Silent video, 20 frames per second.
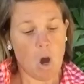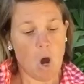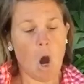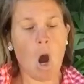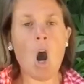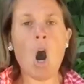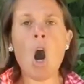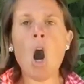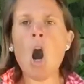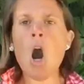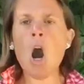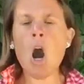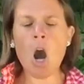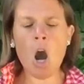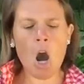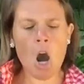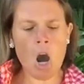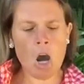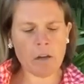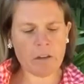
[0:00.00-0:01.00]

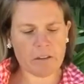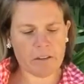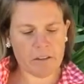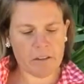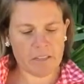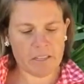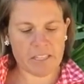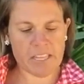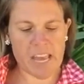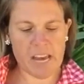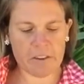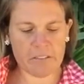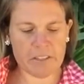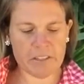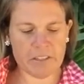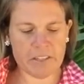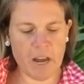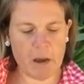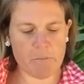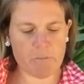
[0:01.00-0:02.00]
Honk, yelled the
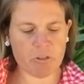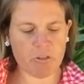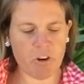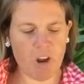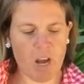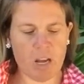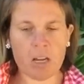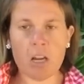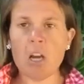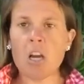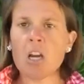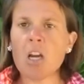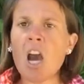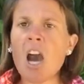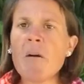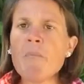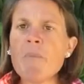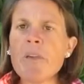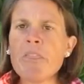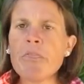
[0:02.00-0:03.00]
dump truck,
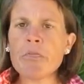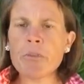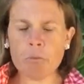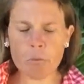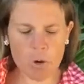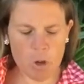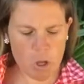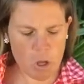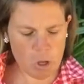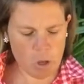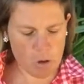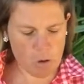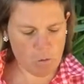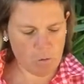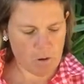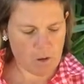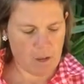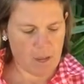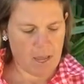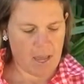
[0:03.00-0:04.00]
coming through.
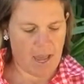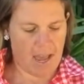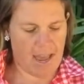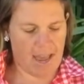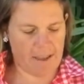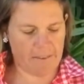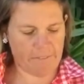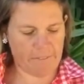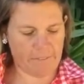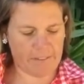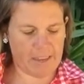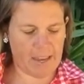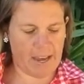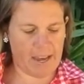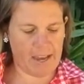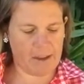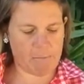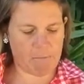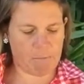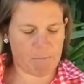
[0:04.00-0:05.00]
I've
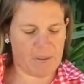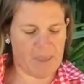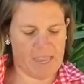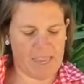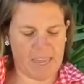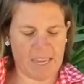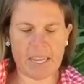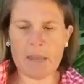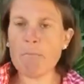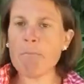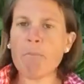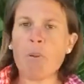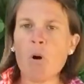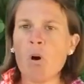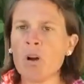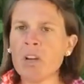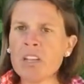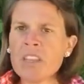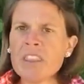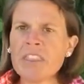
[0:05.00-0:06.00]
got big
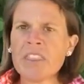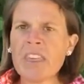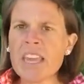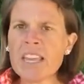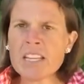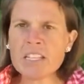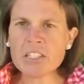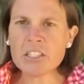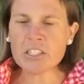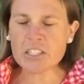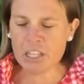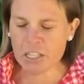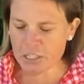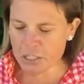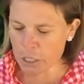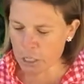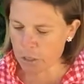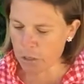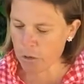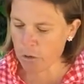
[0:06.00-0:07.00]
important things to
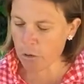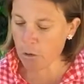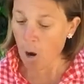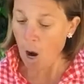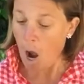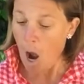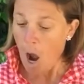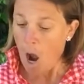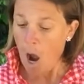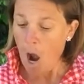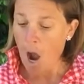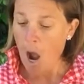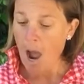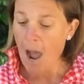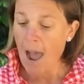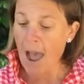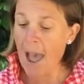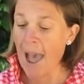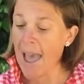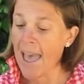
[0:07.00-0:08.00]
do.
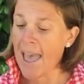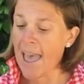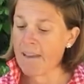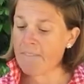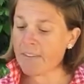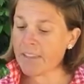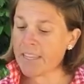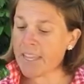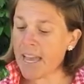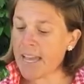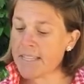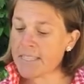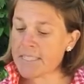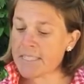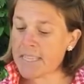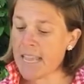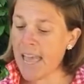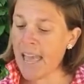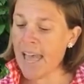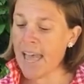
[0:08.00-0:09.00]
I haven't got
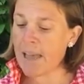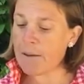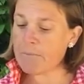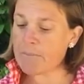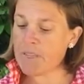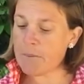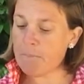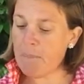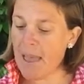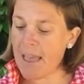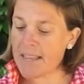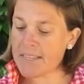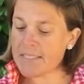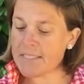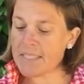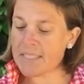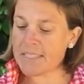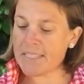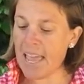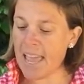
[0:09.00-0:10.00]
time to pass
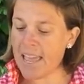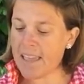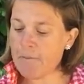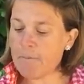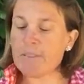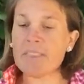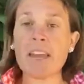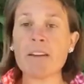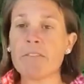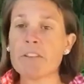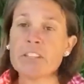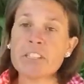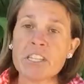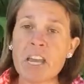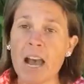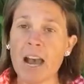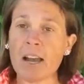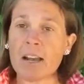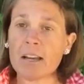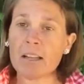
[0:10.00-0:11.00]
the day with every
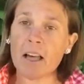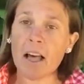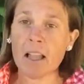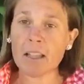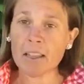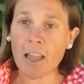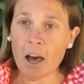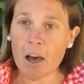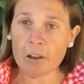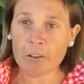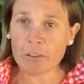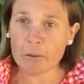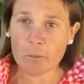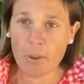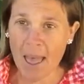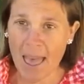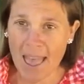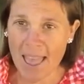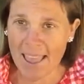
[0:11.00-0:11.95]
duck along the way.